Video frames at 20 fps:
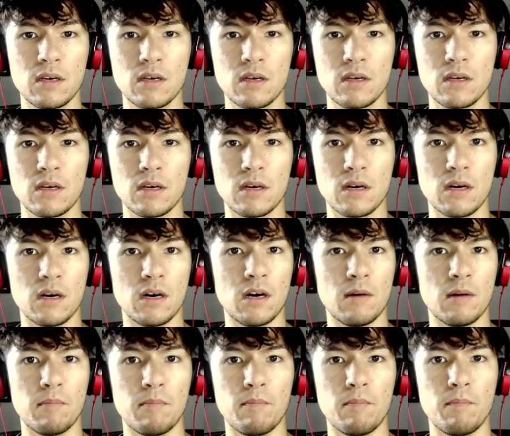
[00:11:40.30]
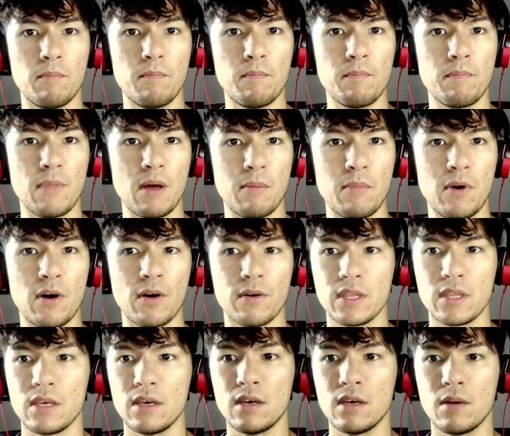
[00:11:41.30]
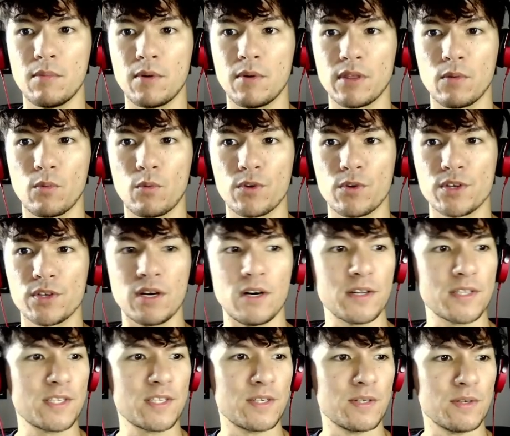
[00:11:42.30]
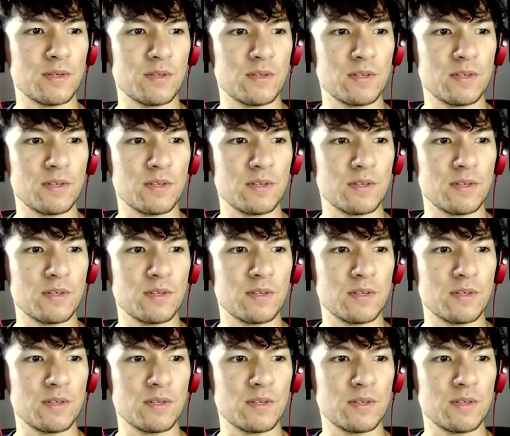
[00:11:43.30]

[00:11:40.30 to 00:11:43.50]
among the worst cards to